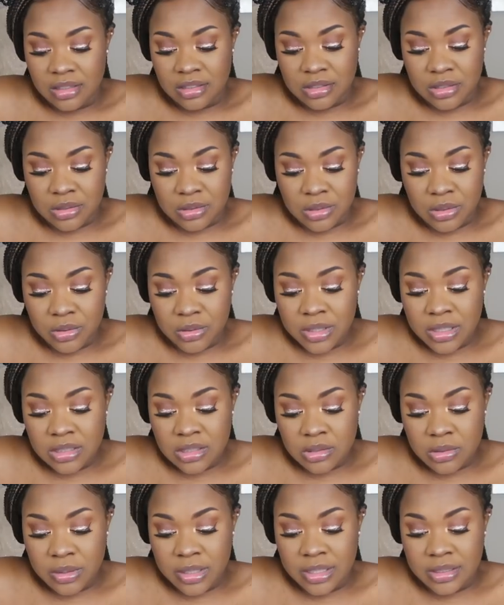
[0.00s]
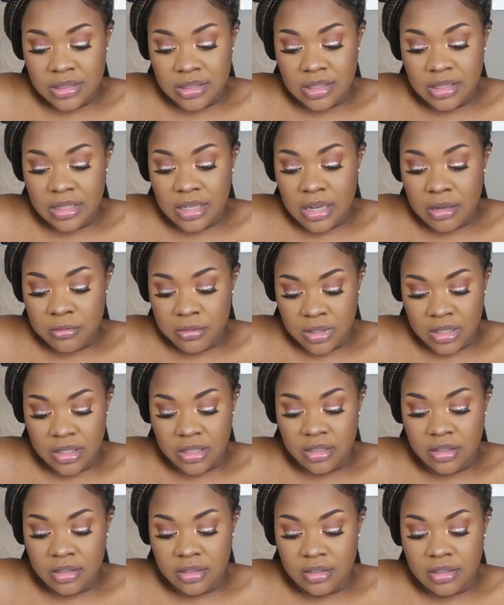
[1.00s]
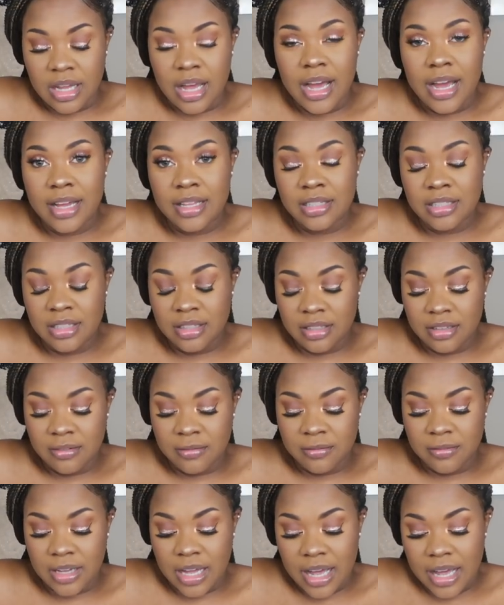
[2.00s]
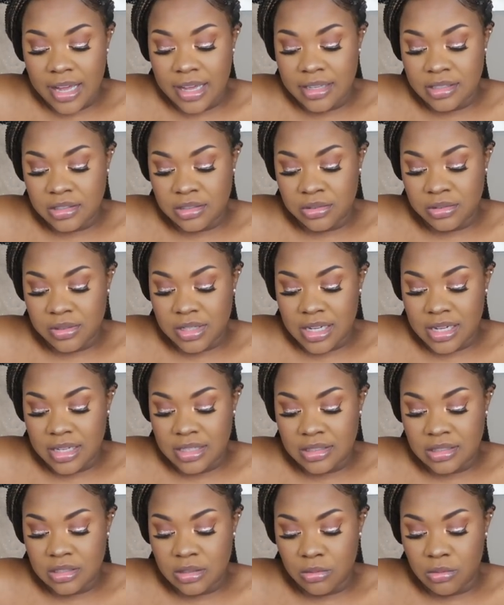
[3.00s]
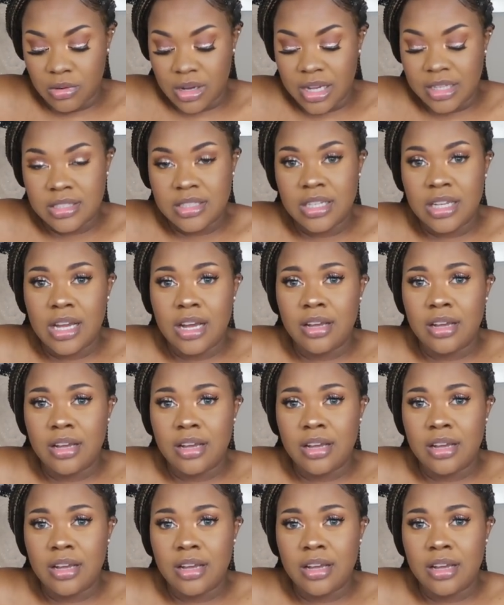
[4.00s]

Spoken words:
The story is crazy, and I would highly advise you guys to watch it.